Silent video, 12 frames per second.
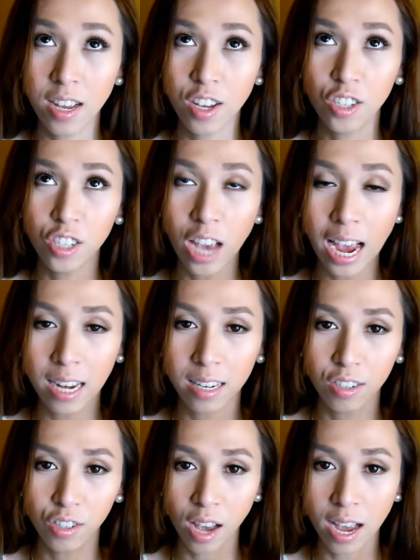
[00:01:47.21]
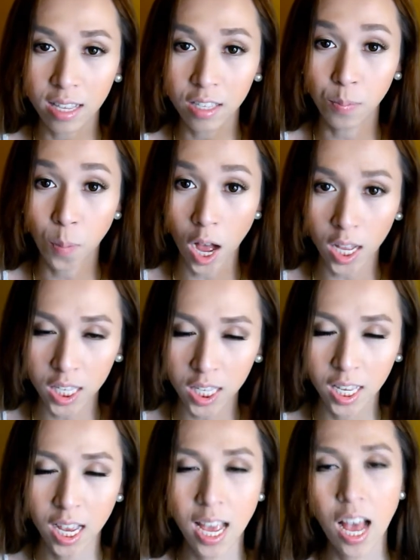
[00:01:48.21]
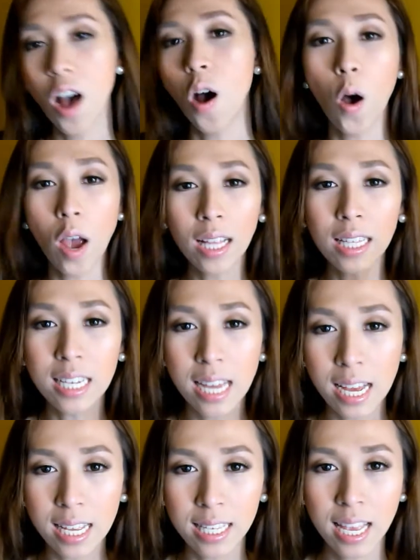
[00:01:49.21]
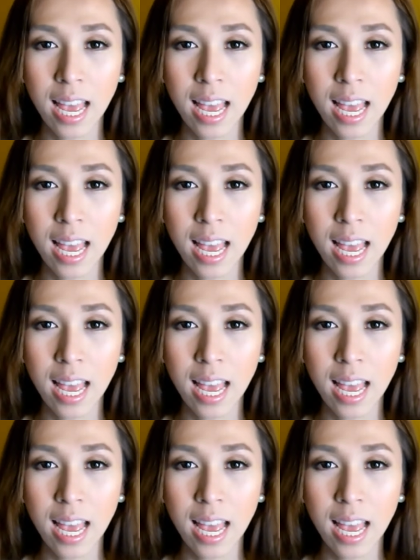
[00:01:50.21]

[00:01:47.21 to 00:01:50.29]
spots, oiliness,